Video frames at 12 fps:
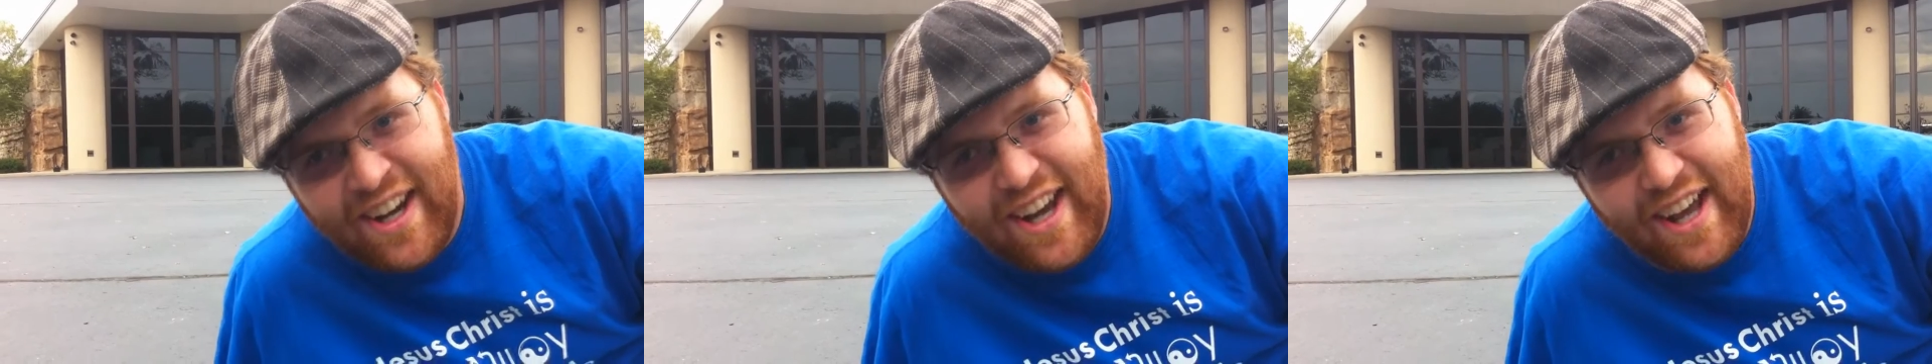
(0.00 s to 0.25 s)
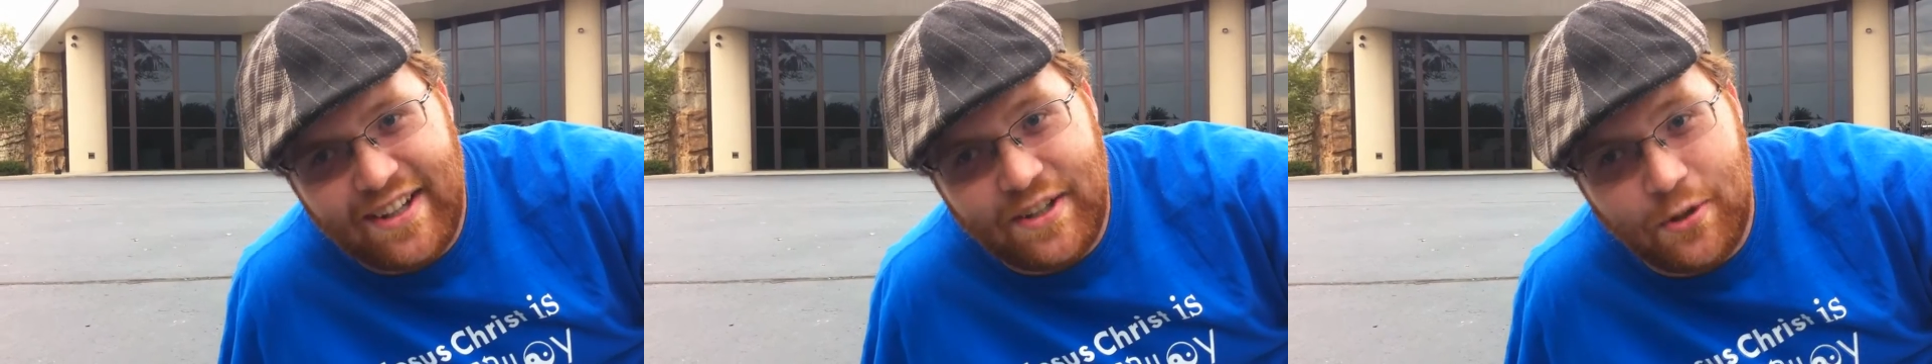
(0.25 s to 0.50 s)

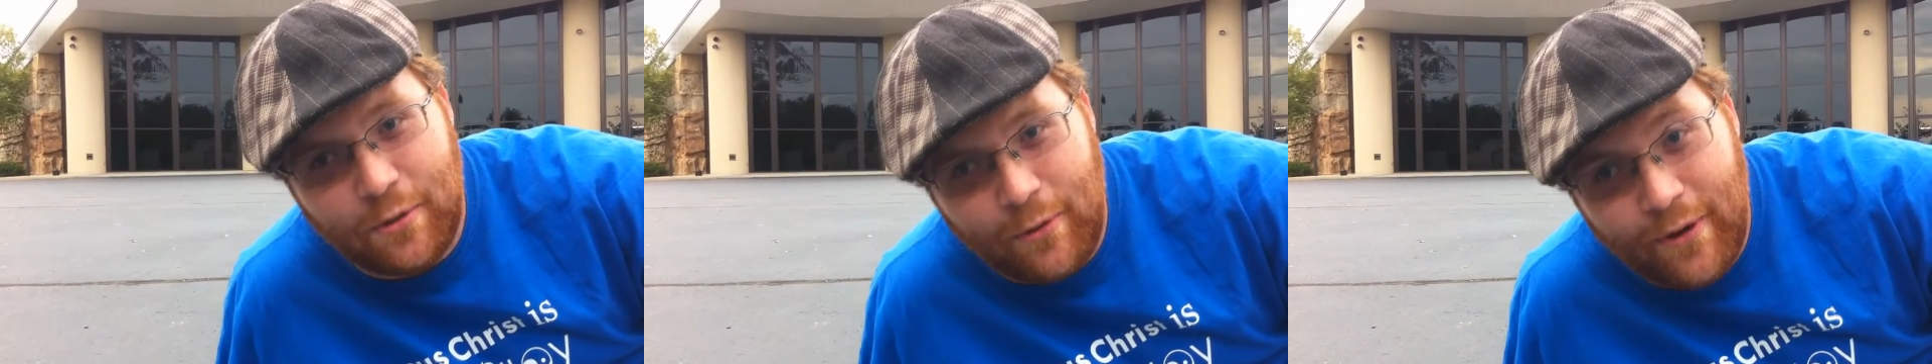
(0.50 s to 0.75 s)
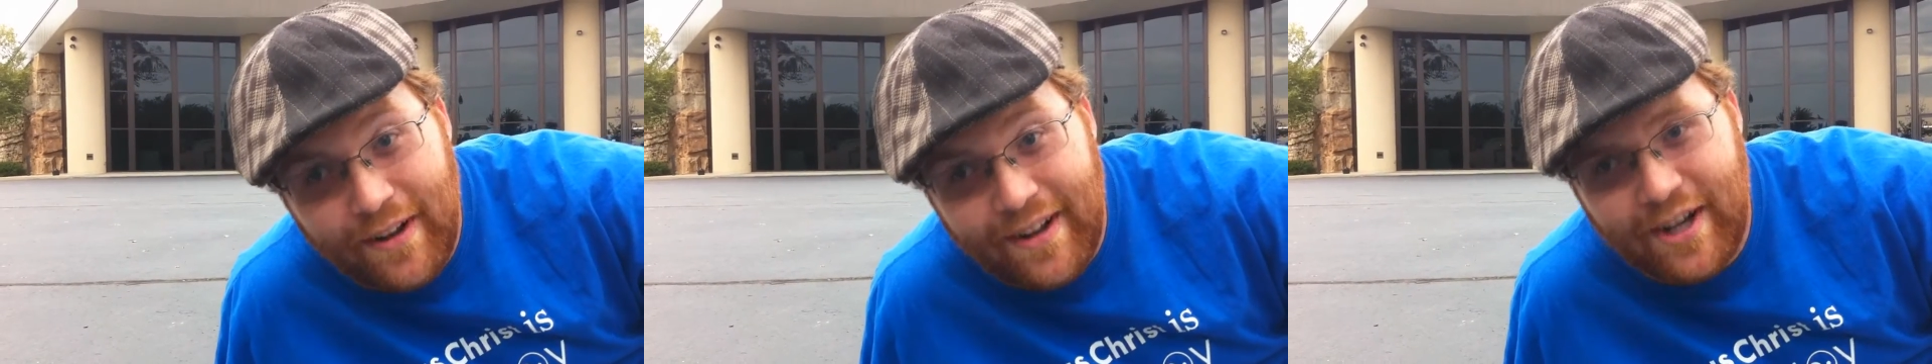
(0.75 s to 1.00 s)
you had to do
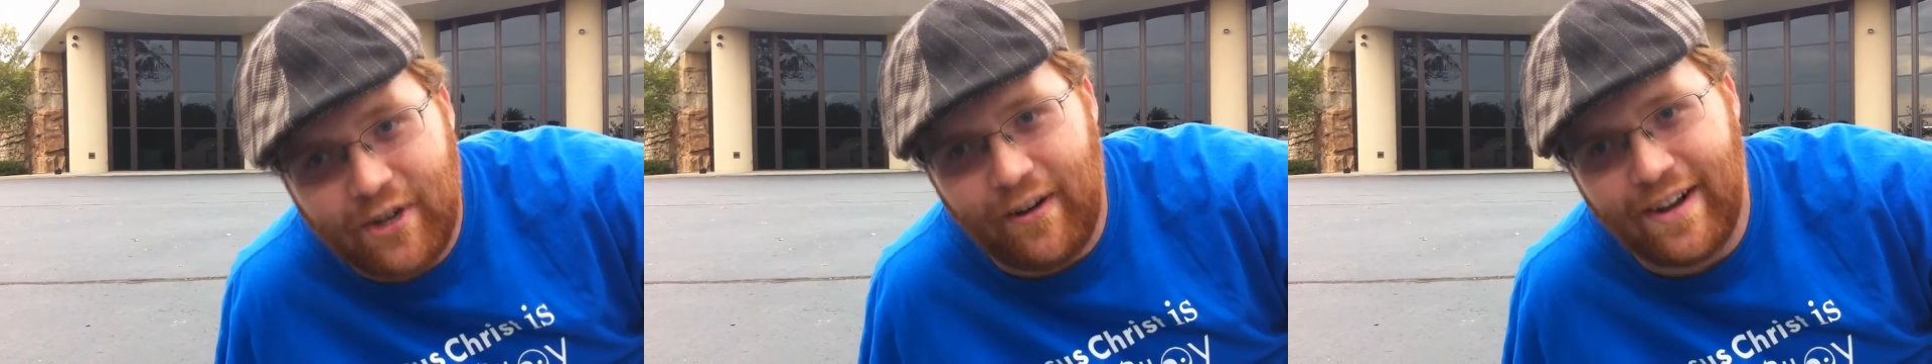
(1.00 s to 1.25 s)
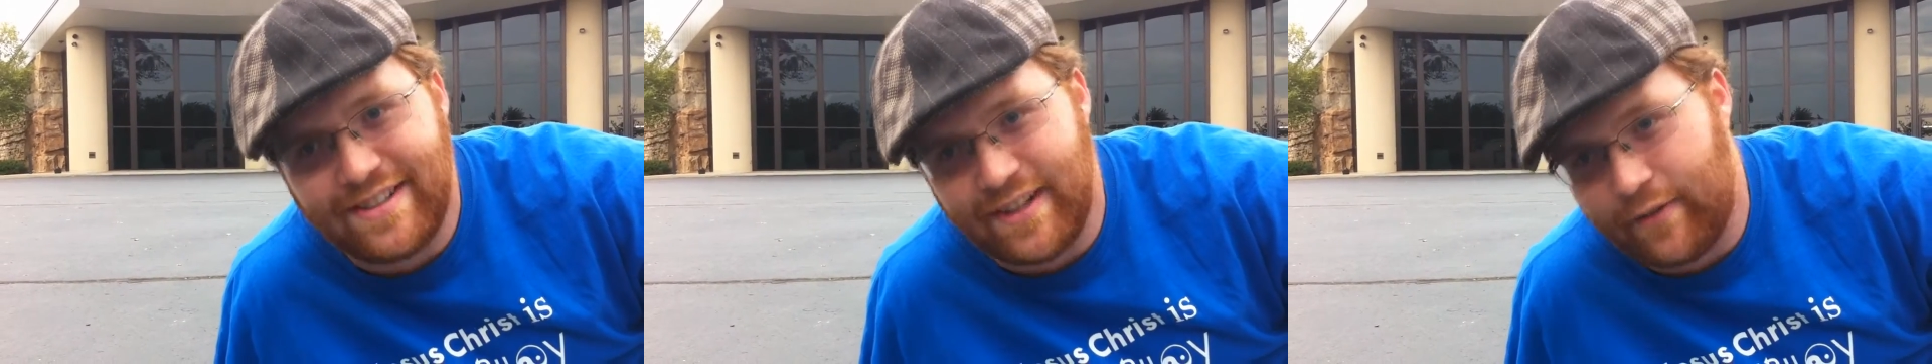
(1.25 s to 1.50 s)
really
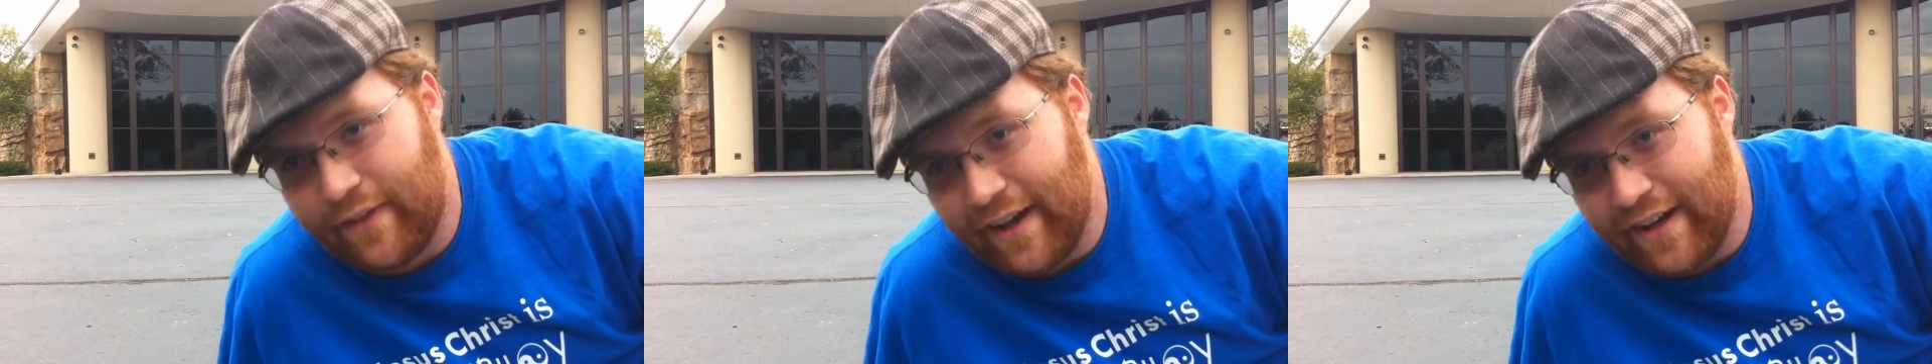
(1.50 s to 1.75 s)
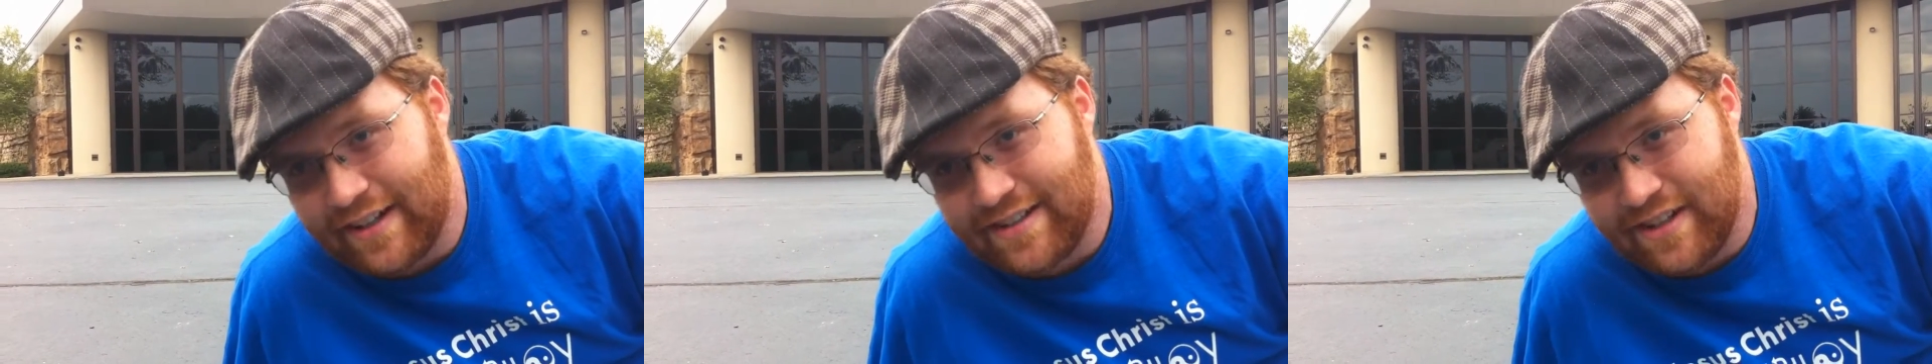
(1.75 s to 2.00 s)
crazy
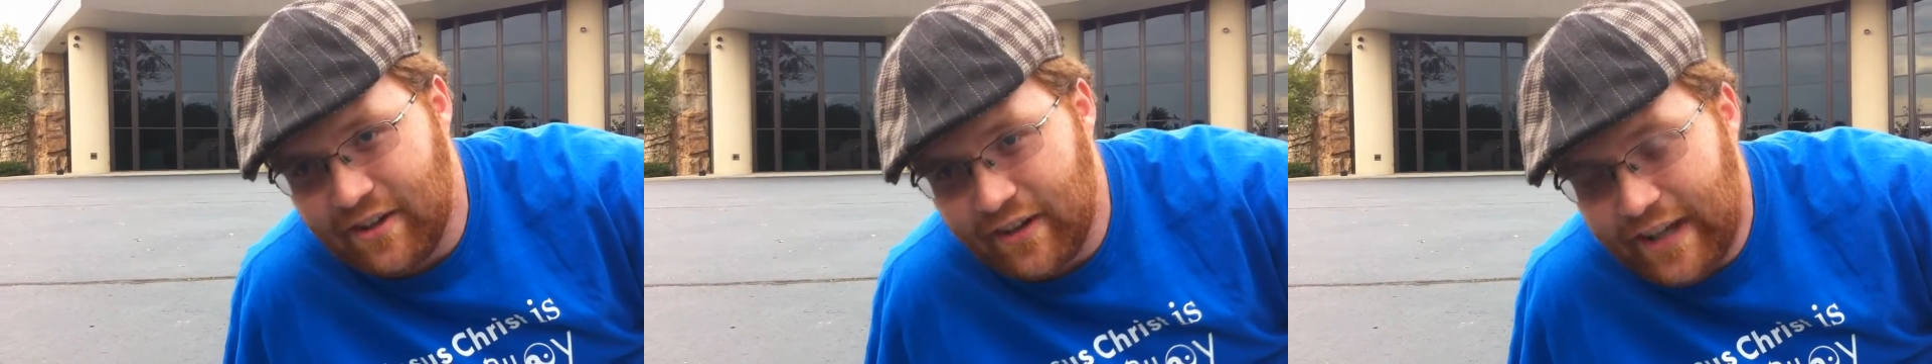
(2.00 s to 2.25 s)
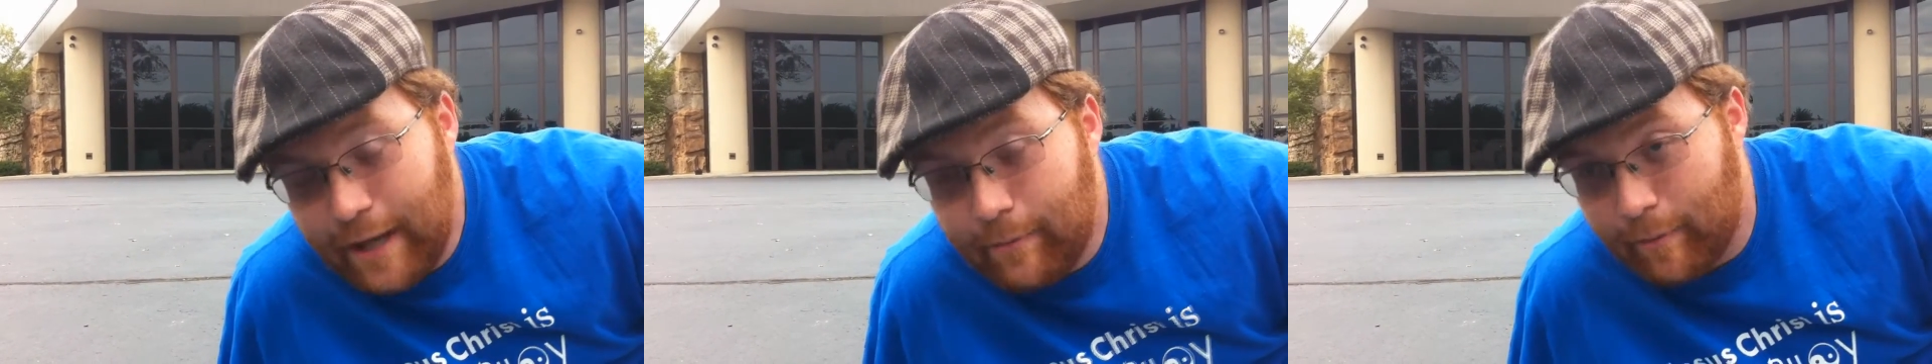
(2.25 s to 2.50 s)
things, you know,
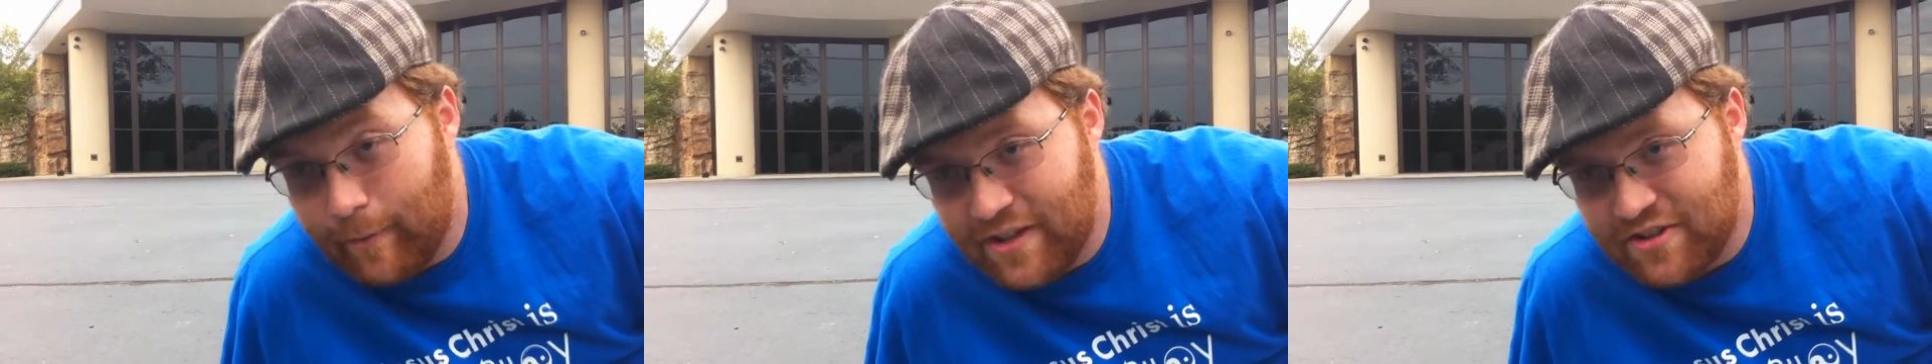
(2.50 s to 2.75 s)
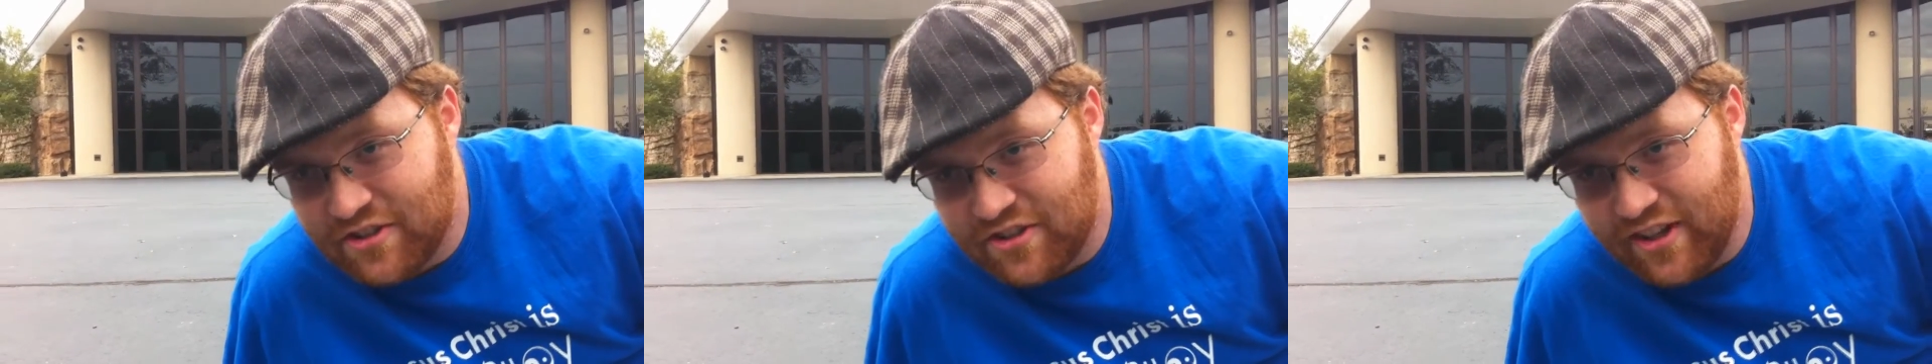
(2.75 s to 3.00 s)
to keep them
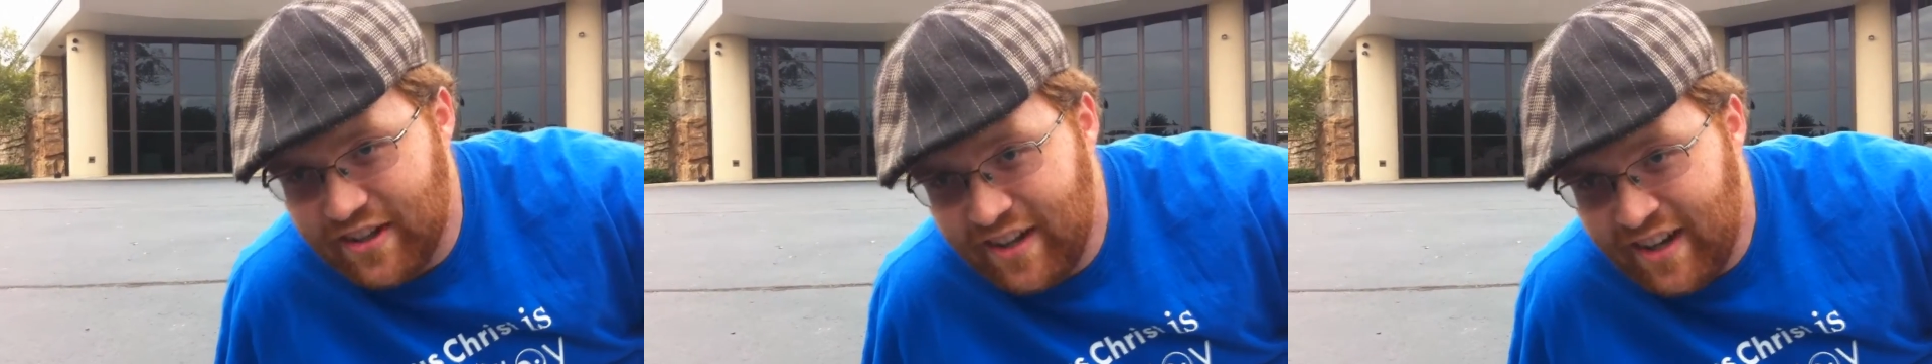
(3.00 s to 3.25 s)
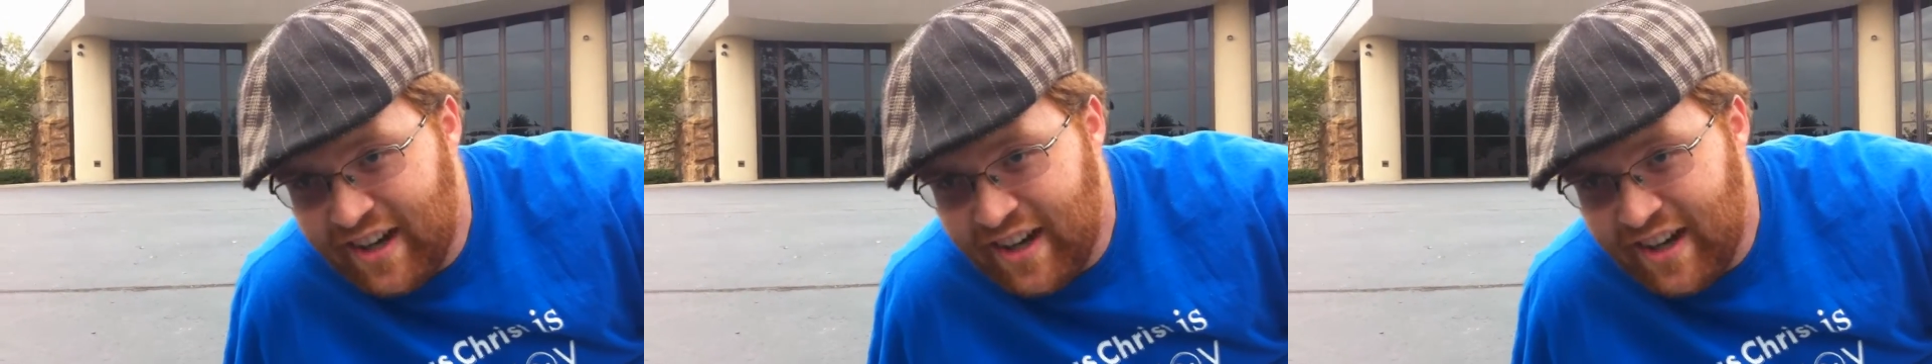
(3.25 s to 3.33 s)
interested